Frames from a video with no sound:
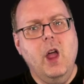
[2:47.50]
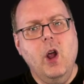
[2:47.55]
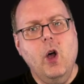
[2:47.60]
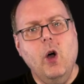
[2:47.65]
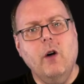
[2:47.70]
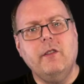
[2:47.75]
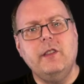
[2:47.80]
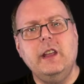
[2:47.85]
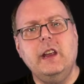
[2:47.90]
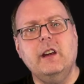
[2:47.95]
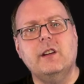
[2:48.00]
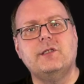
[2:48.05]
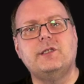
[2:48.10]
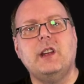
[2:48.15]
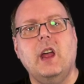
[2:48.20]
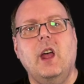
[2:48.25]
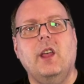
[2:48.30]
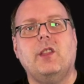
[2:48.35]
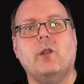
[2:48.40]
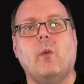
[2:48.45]
Over the years,
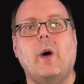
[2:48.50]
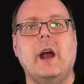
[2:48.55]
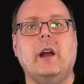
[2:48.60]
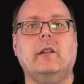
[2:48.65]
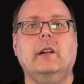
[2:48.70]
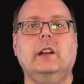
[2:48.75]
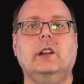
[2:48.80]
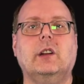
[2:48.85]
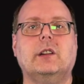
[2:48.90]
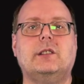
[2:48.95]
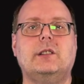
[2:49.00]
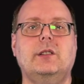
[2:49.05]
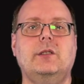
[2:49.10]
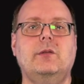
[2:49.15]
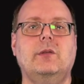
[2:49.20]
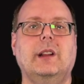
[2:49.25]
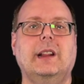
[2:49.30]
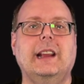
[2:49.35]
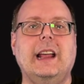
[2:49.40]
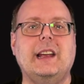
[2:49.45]
the winery looked
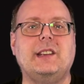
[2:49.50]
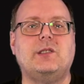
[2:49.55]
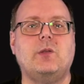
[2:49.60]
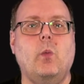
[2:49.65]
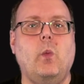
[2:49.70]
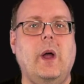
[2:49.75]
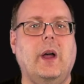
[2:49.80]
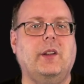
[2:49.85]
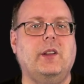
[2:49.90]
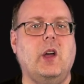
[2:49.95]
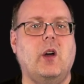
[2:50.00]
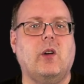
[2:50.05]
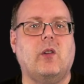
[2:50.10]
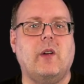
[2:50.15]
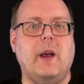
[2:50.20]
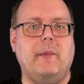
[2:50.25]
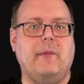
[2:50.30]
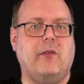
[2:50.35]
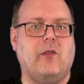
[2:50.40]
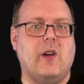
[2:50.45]
to less well-known
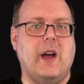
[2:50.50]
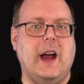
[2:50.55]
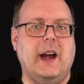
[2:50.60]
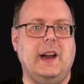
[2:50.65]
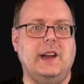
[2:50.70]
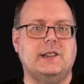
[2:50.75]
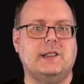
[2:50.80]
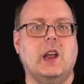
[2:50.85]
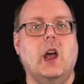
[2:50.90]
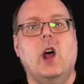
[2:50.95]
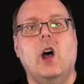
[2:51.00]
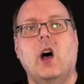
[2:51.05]
grape varieties.